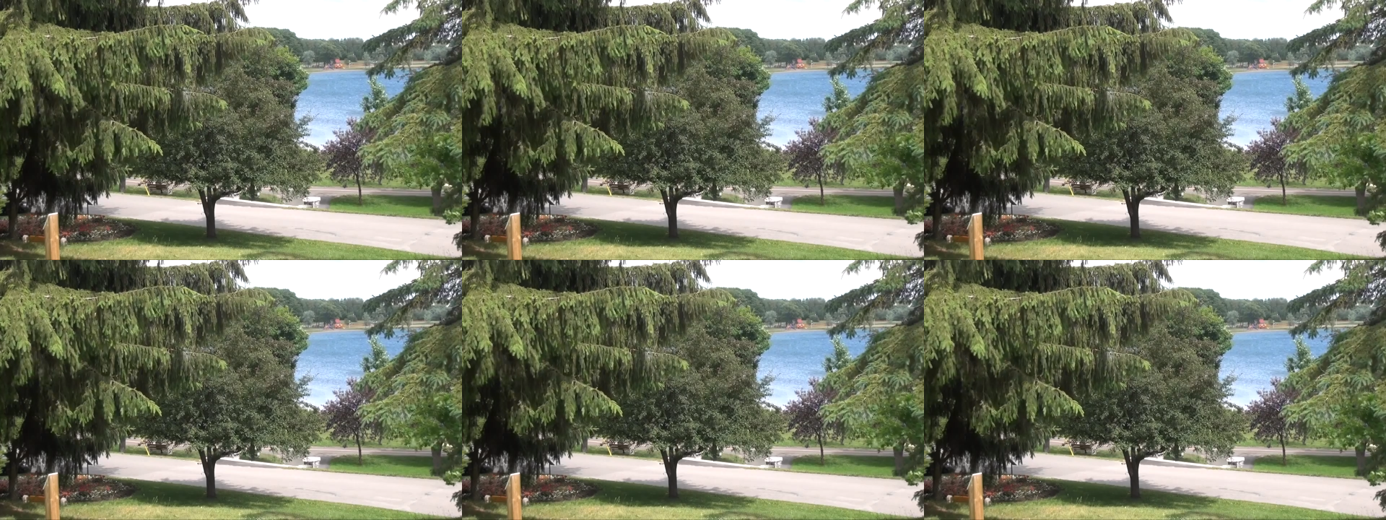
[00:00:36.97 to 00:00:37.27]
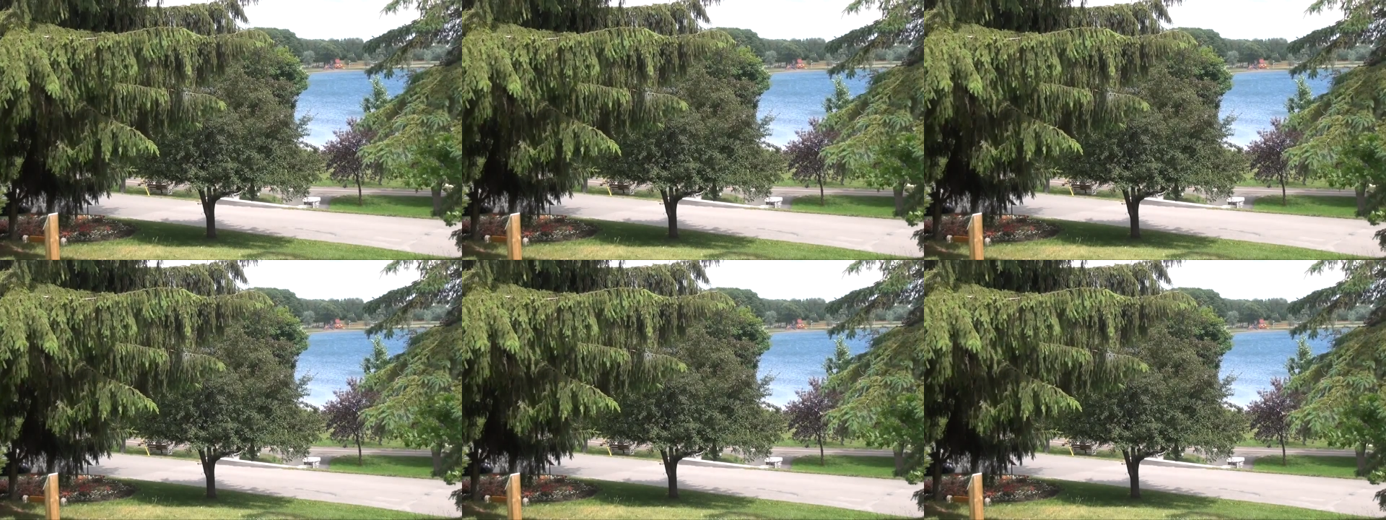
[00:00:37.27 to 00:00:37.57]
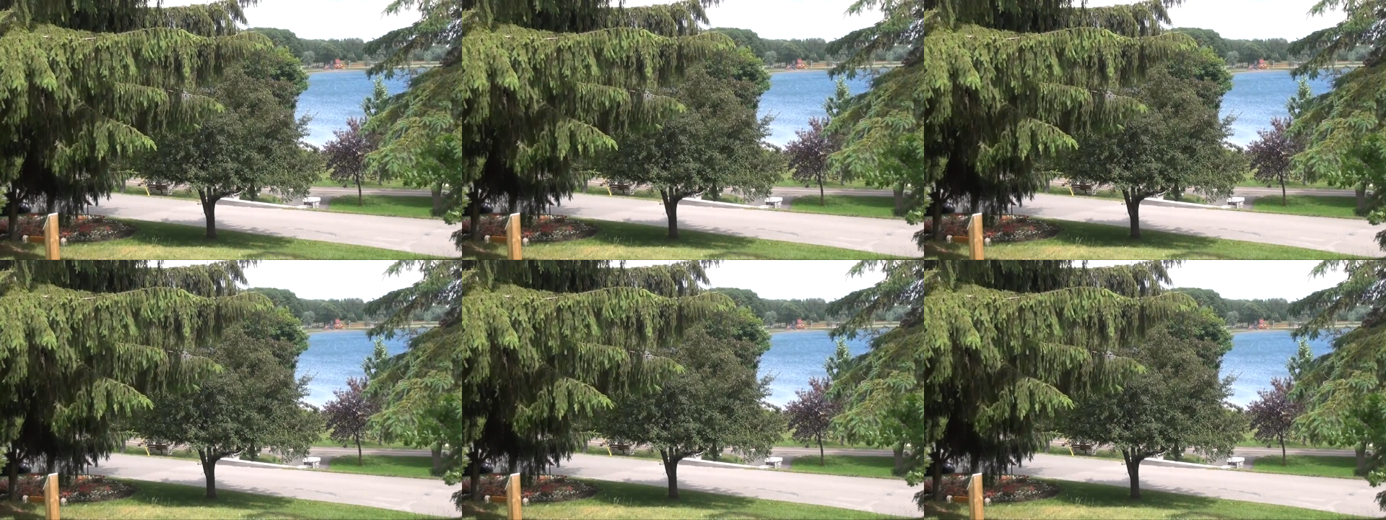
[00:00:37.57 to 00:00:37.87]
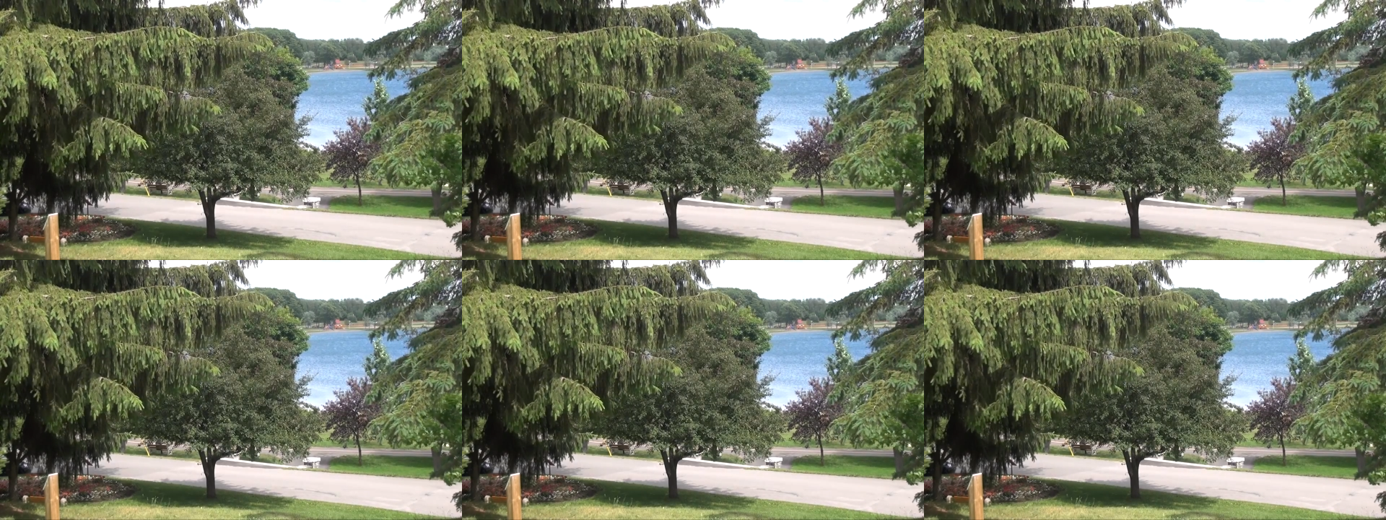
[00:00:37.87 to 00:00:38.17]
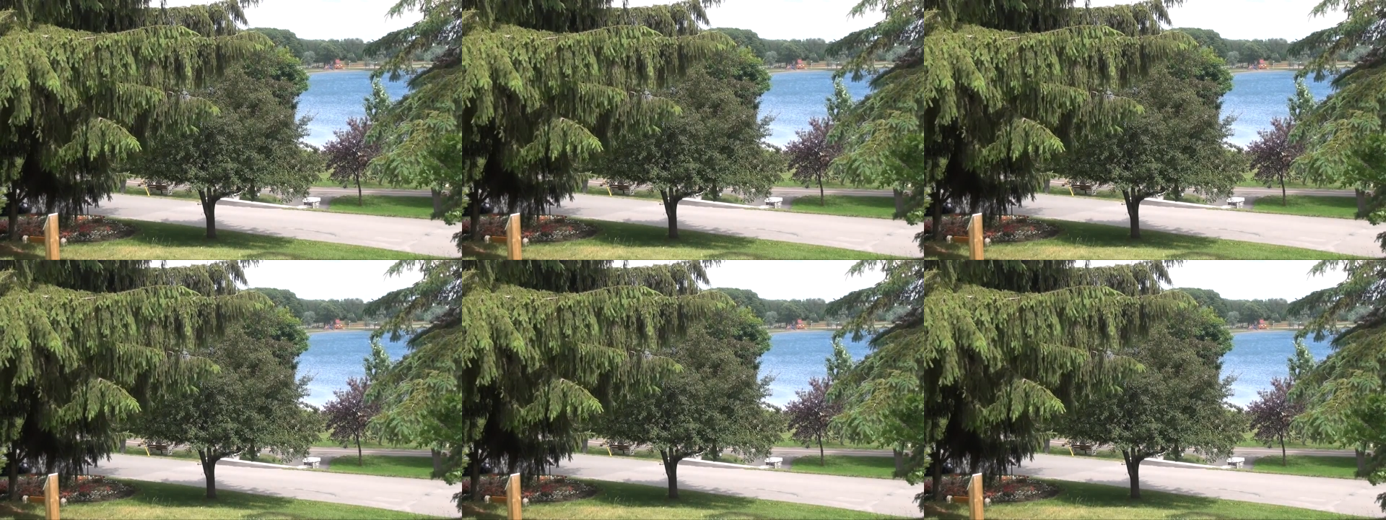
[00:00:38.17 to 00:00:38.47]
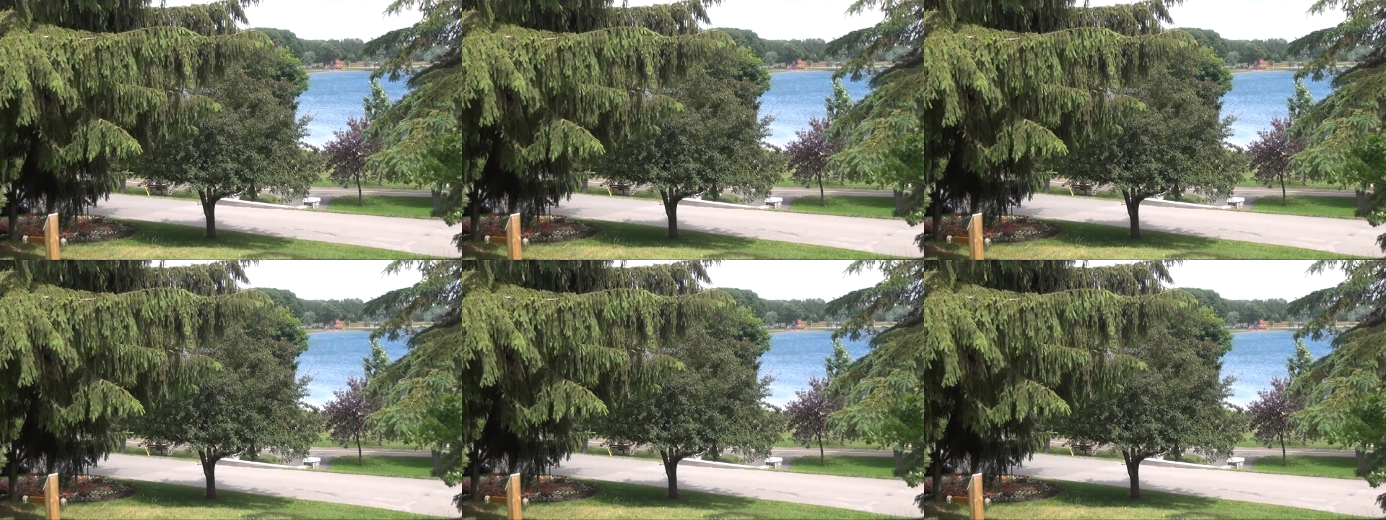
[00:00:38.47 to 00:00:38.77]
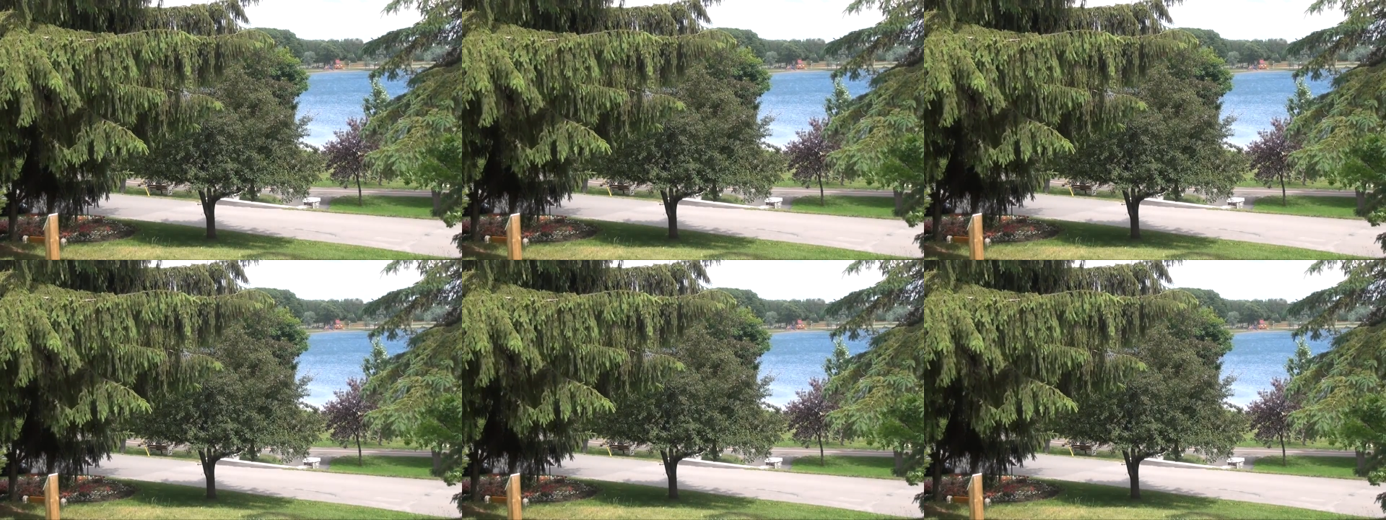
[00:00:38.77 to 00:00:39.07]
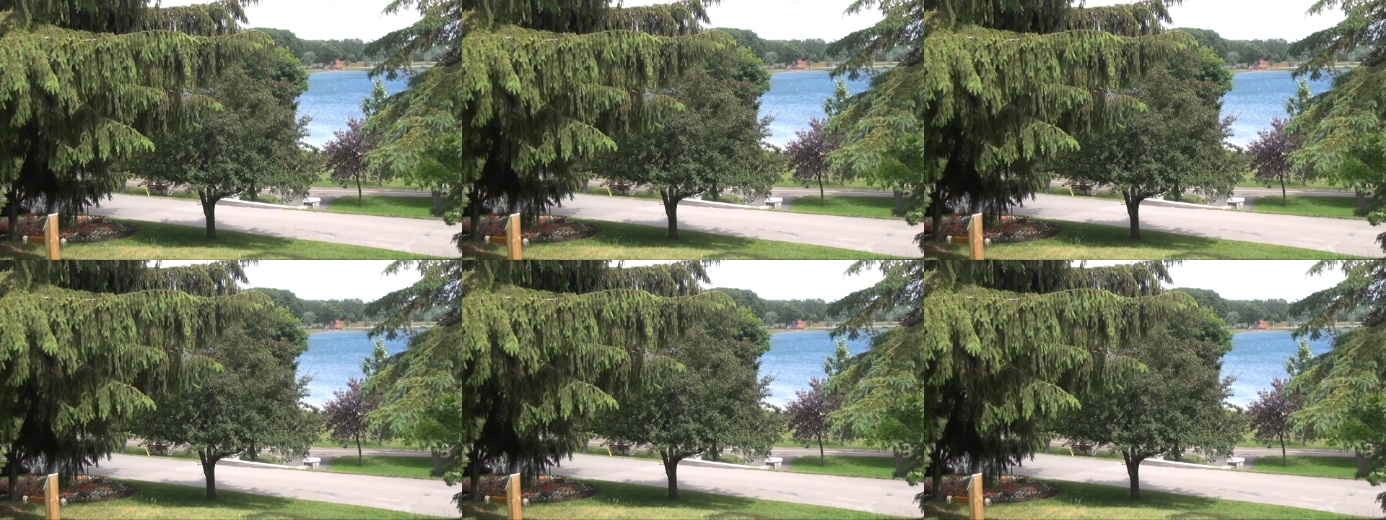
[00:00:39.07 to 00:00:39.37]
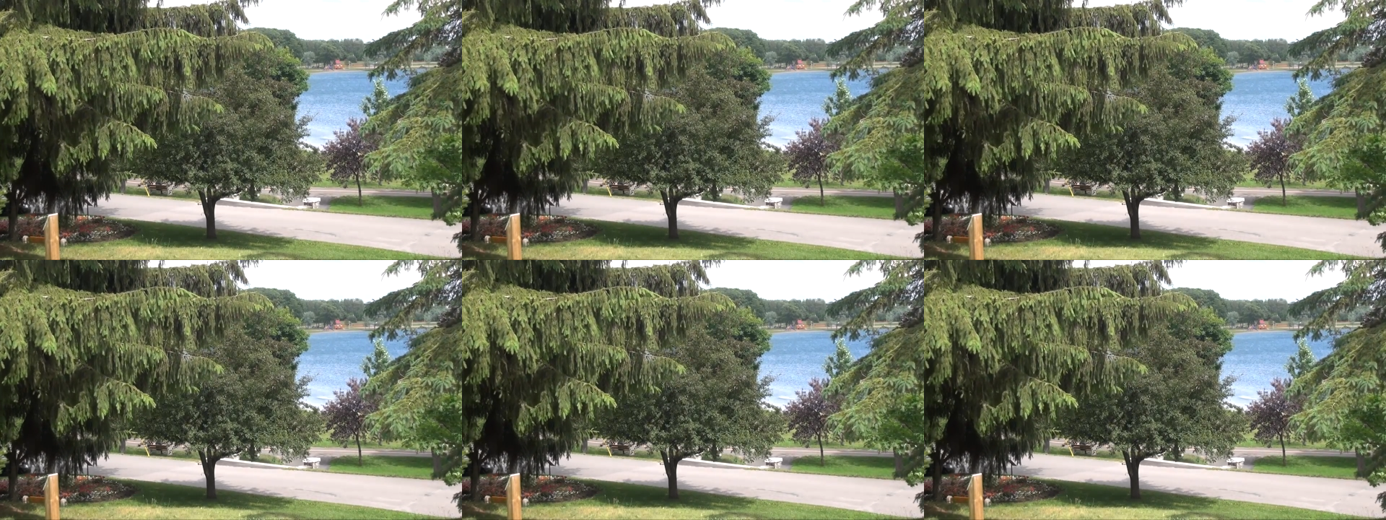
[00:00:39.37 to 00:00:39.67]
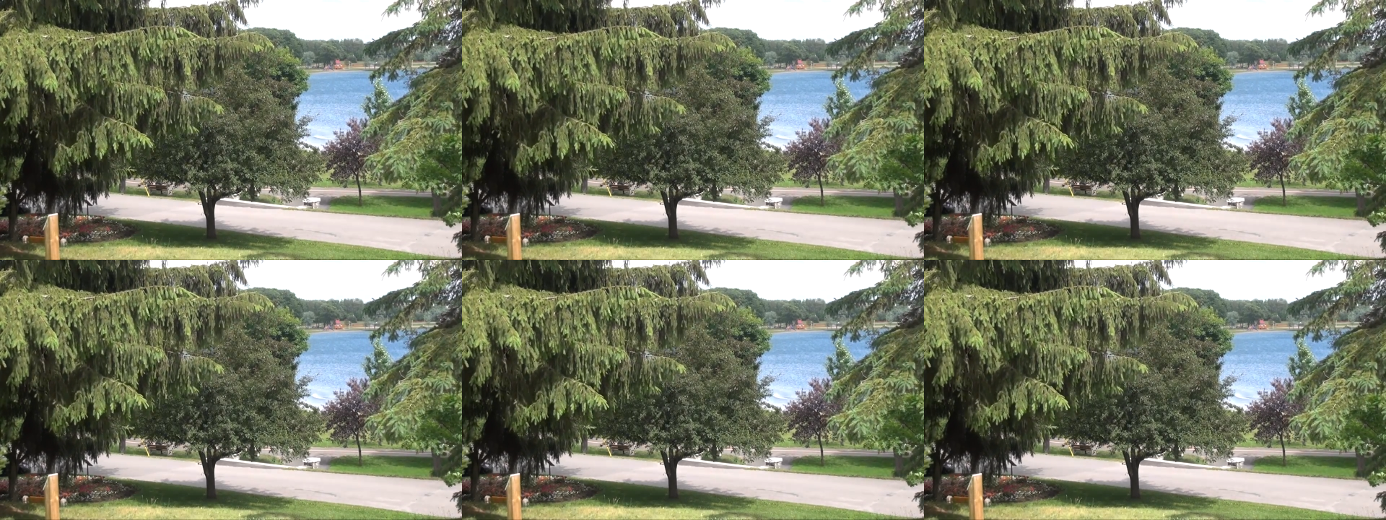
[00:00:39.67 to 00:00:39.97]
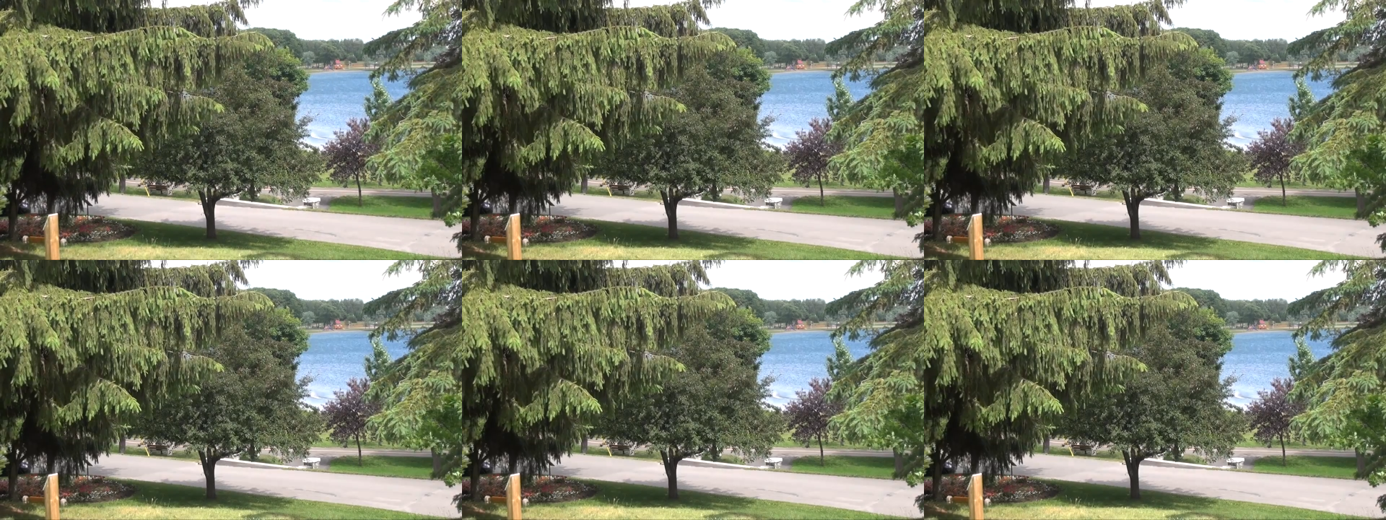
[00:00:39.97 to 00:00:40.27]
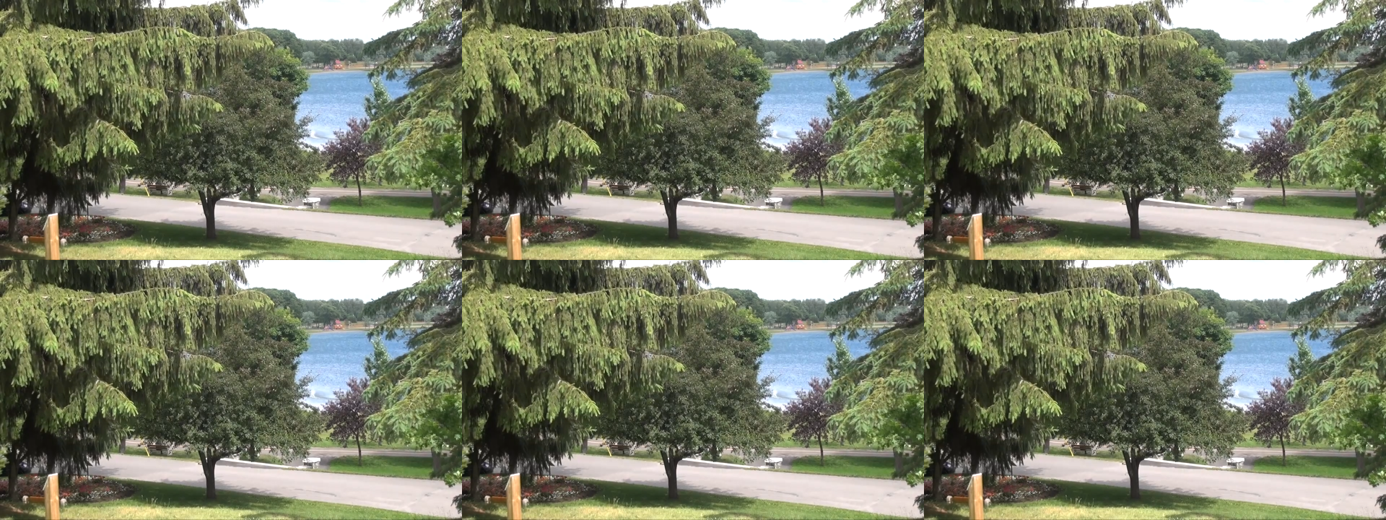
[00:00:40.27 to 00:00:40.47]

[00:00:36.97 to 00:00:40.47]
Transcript: No face is visible, so there are no lips to read.